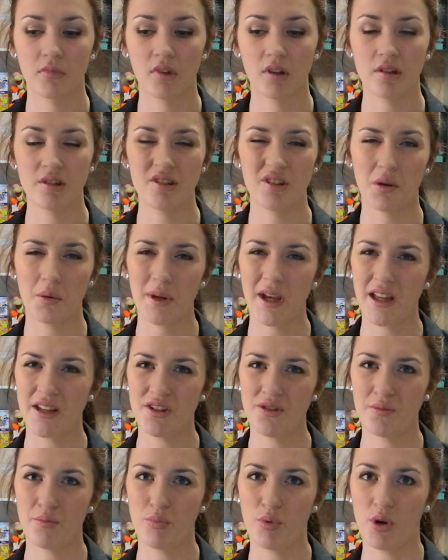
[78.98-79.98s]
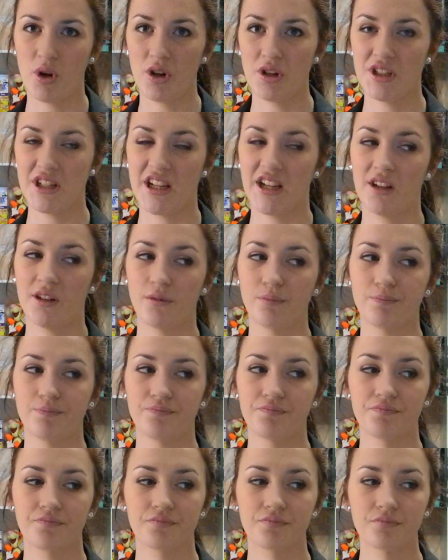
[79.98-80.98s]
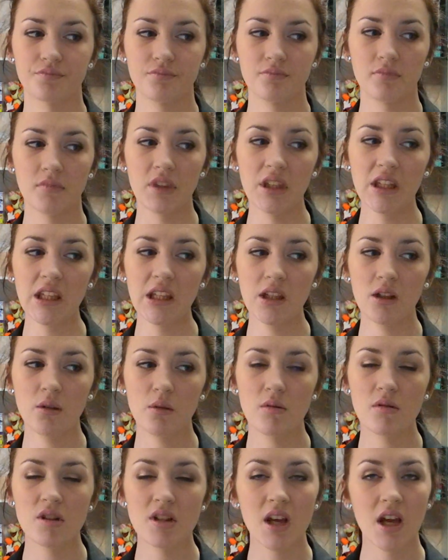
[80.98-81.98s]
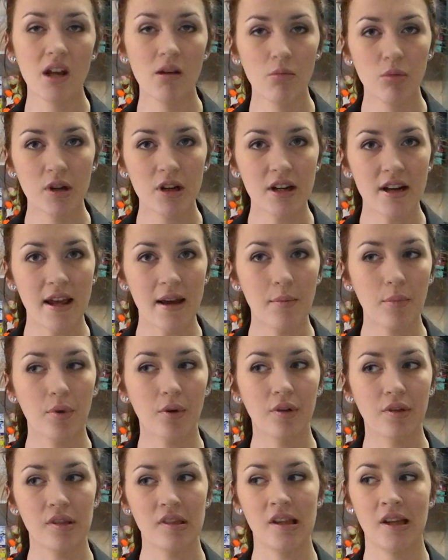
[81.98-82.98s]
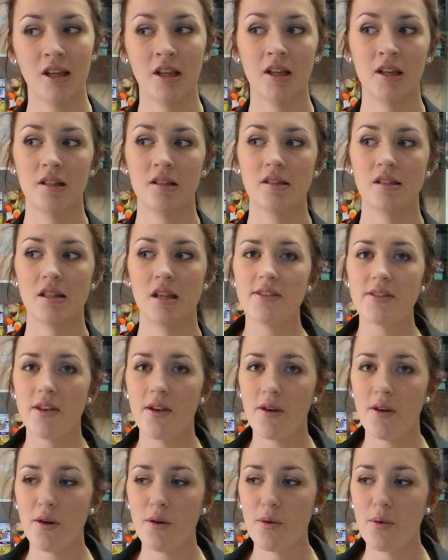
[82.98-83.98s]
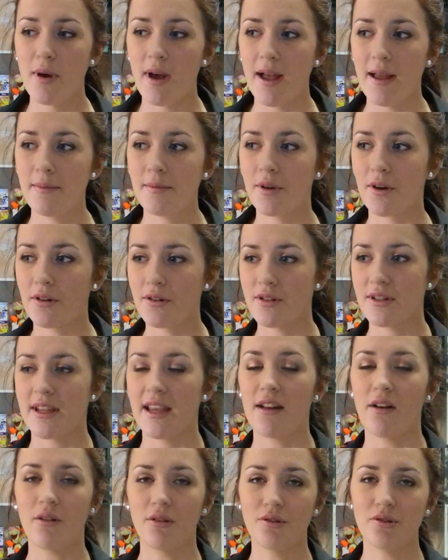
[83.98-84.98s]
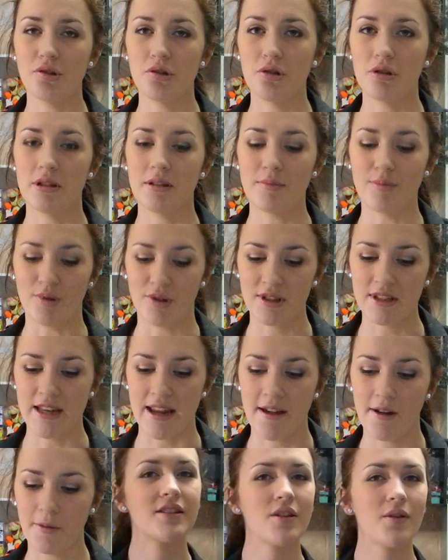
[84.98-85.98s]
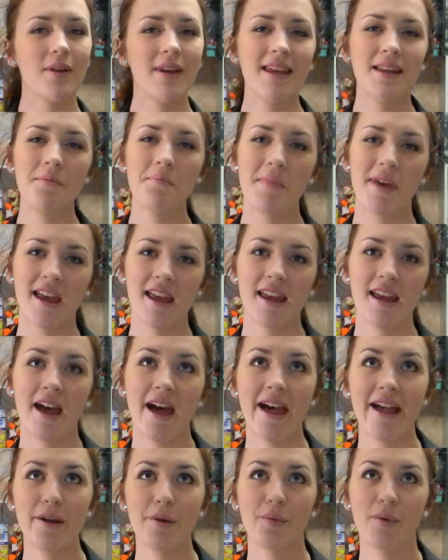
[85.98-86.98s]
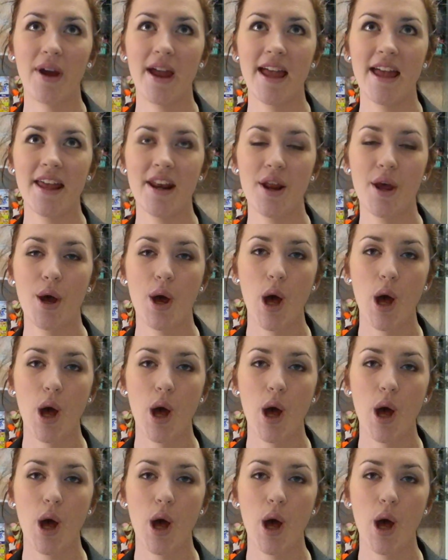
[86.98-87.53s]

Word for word: so we had to put her down to kind of put a damper on things. So I'm going to get onto the books now. So in May, I read